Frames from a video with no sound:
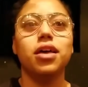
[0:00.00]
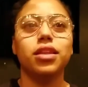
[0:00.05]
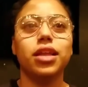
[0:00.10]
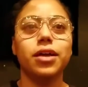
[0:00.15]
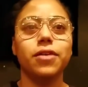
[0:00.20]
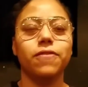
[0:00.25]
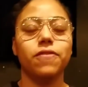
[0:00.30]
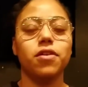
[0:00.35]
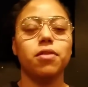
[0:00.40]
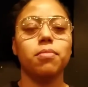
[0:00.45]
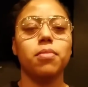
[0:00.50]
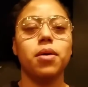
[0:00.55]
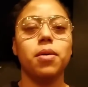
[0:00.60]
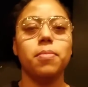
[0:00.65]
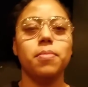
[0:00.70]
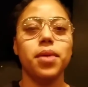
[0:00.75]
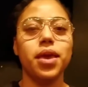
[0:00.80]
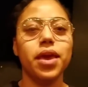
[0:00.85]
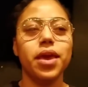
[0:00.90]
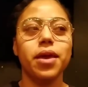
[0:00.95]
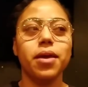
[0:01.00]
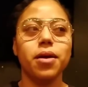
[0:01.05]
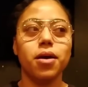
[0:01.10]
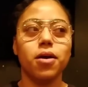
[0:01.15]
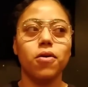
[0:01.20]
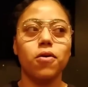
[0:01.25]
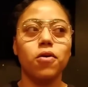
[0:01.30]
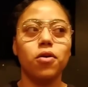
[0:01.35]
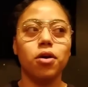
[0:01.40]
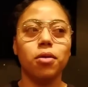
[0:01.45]
like, from a man
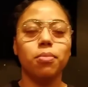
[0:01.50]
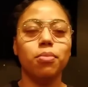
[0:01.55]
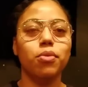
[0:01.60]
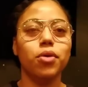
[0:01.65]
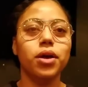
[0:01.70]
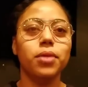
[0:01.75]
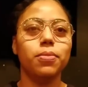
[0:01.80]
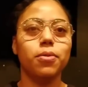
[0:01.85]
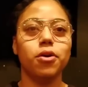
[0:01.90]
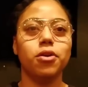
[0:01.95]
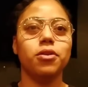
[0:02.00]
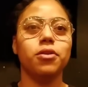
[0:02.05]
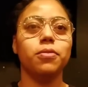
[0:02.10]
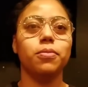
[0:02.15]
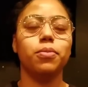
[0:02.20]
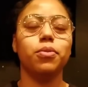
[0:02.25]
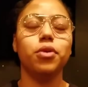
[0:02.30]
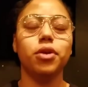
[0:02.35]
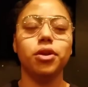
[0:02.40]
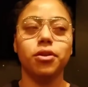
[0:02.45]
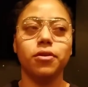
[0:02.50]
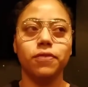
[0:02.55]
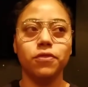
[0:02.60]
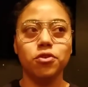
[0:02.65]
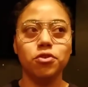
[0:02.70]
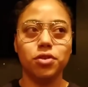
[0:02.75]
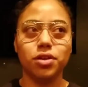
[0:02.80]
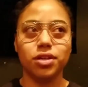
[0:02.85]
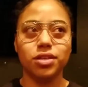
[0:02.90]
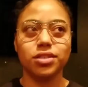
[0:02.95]
or a boy point, point of
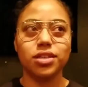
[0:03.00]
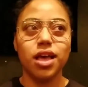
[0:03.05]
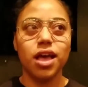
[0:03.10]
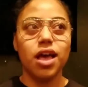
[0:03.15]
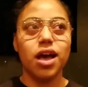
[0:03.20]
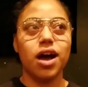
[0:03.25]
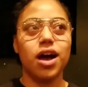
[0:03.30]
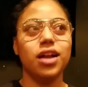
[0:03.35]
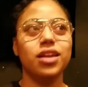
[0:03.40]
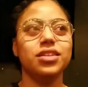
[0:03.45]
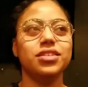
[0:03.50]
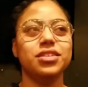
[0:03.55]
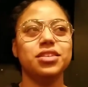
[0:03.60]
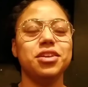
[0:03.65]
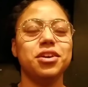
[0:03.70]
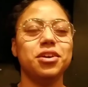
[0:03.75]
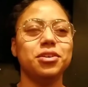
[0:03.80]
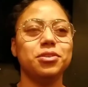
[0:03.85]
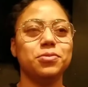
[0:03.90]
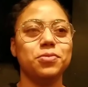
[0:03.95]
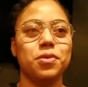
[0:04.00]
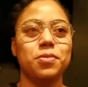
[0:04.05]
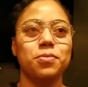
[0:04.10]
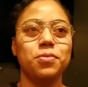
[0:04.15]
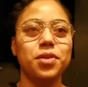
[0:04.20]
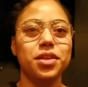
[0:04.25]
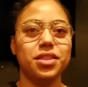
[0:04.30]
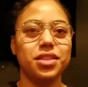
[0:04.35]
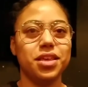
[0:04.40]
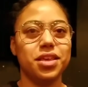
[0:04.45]
view, because honestly, us
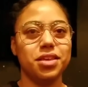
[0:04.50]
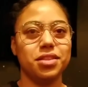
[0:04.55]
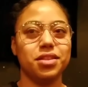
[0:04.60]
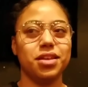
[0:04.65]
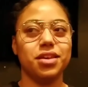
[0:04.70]
women, we think,